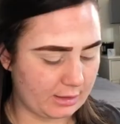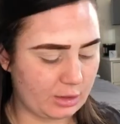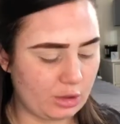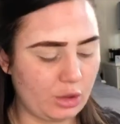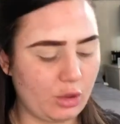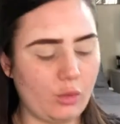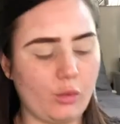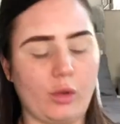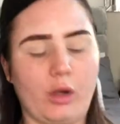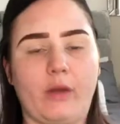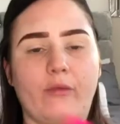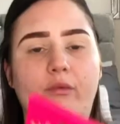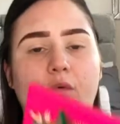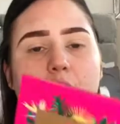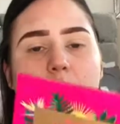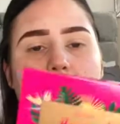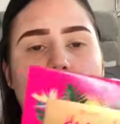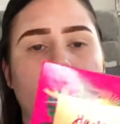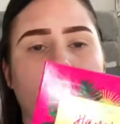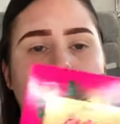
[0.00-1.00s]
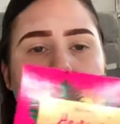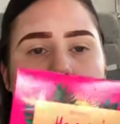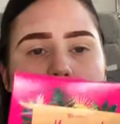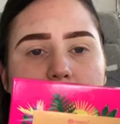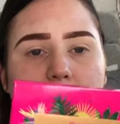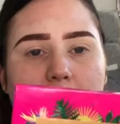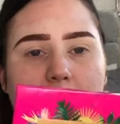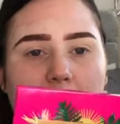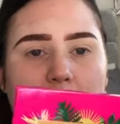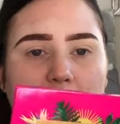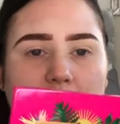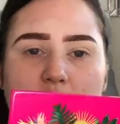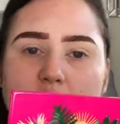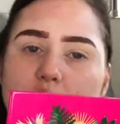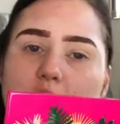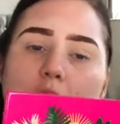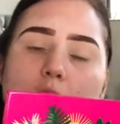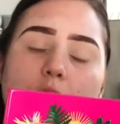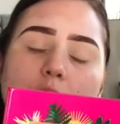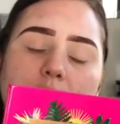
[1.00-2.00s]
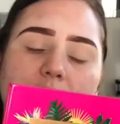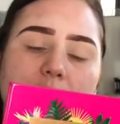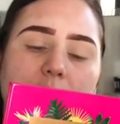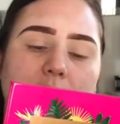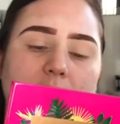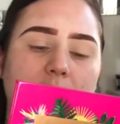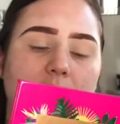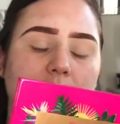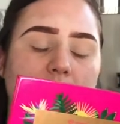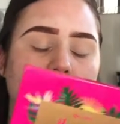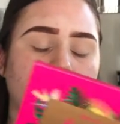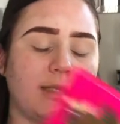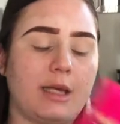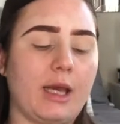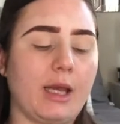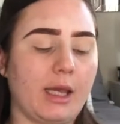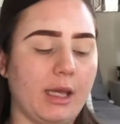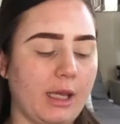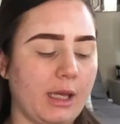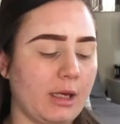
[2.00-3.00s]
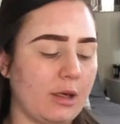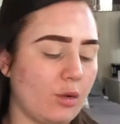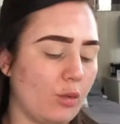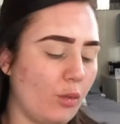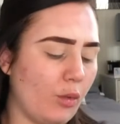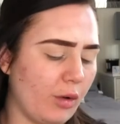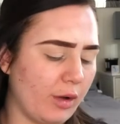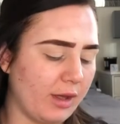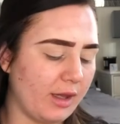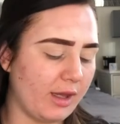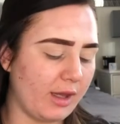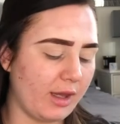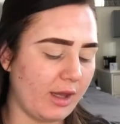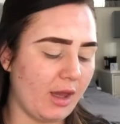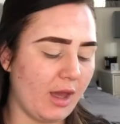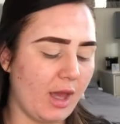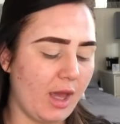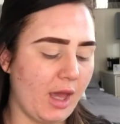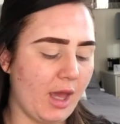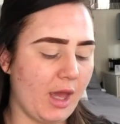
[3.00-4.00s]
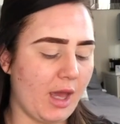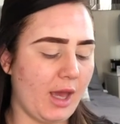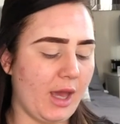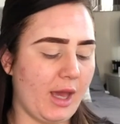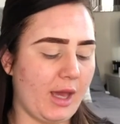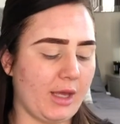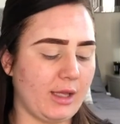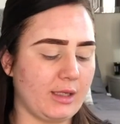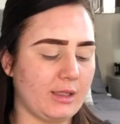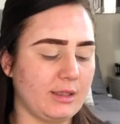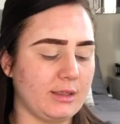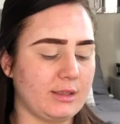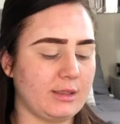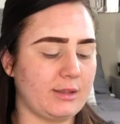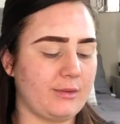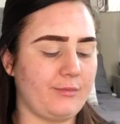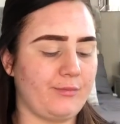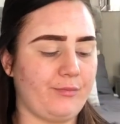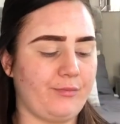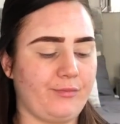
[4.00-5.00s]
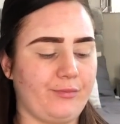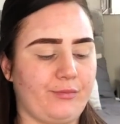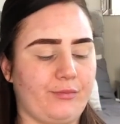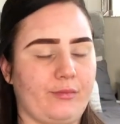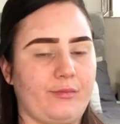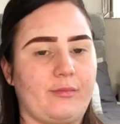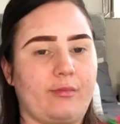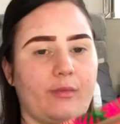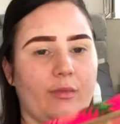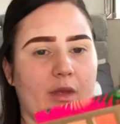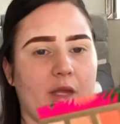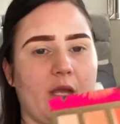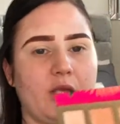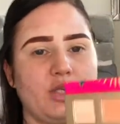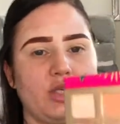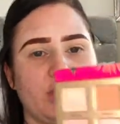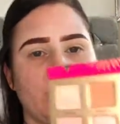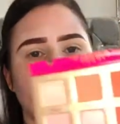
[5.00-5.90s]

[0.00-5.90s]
New one I've got, it's the BH Cosmetics Hanging in Hawaii, and as you